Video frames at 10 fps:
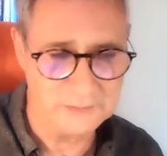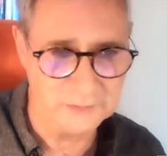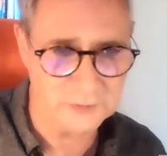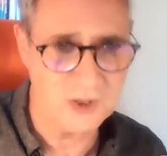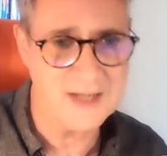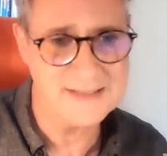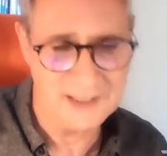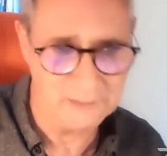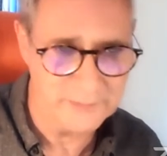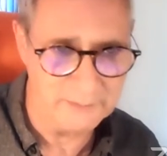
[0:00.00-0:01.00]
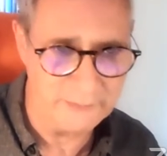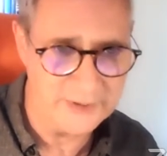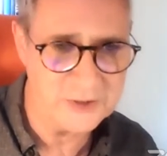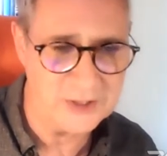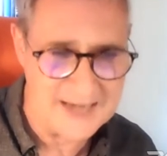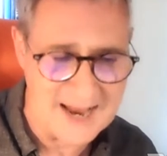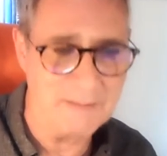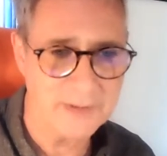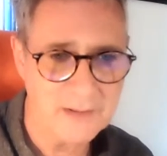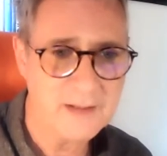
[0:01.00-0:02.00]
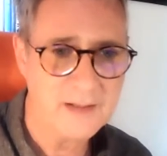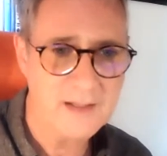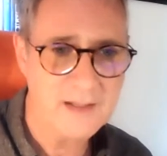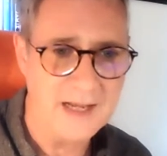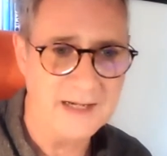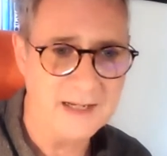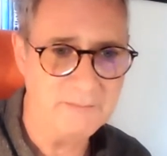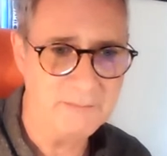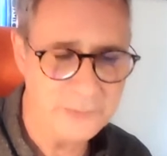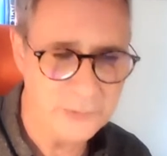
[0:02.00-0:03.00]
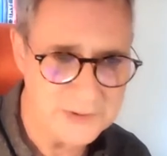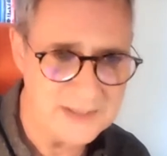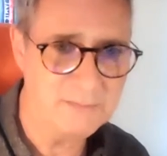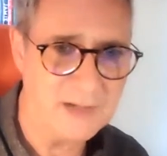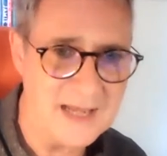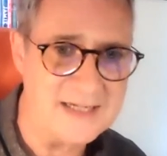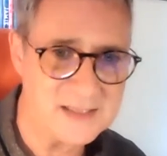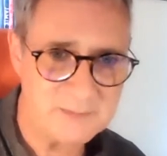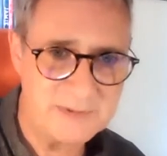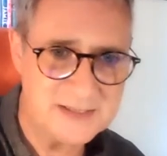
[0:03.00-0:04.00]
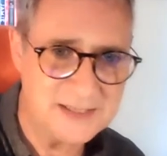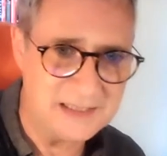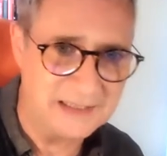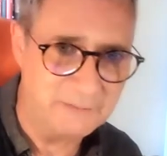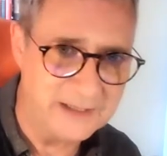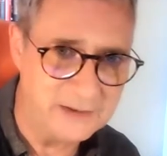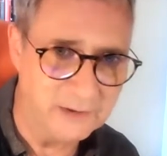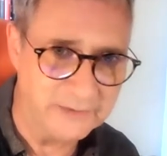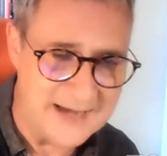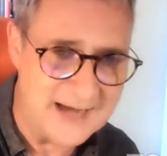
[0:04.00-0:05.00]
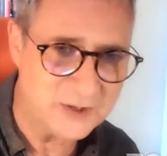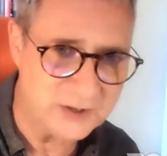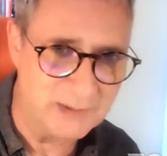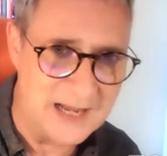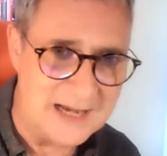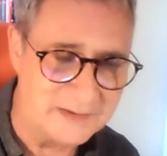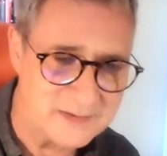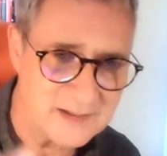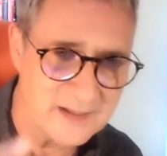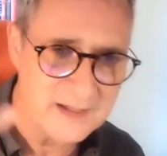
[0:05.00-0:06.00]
you're trying to help them bridge a gap and put in place, particularly where you've got the action plans.